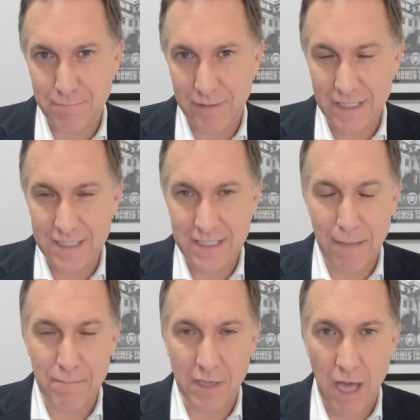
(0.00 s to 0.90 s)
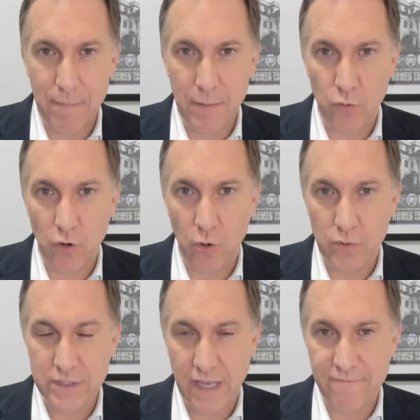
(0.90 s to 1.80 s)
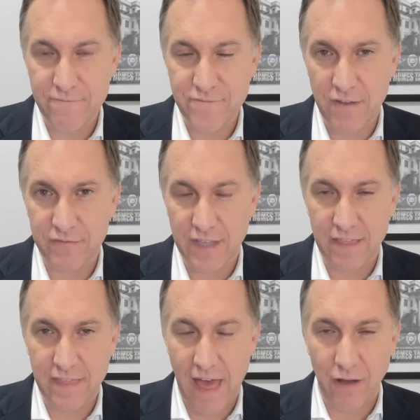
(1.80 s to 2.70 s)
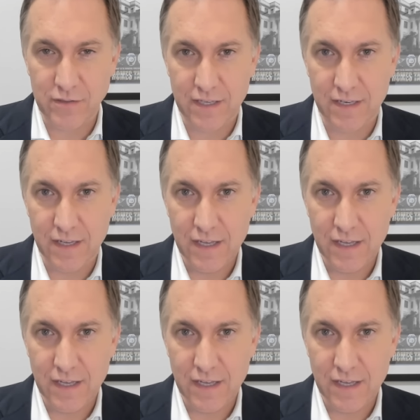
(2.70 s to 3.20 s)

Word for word: Please keep them coming. We're almost at 50,000.